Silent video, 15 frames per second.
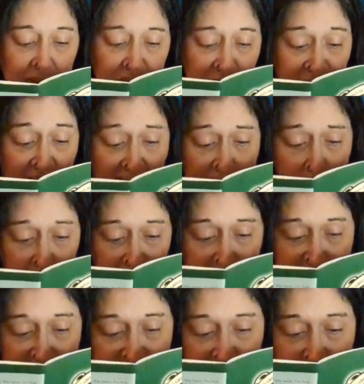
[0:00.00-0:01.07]
The
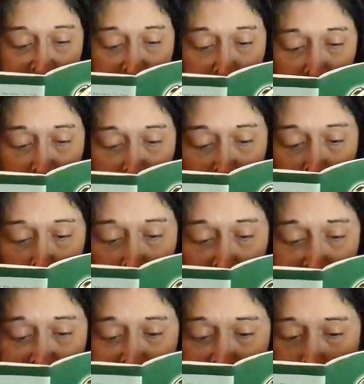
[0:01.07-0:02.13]
fireplaces in this pub are
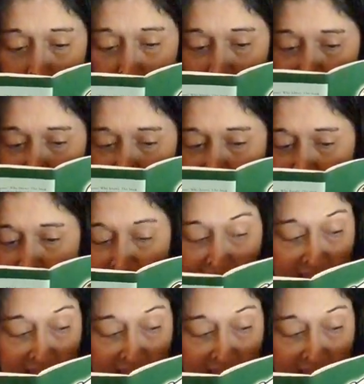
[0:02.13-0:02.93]
well established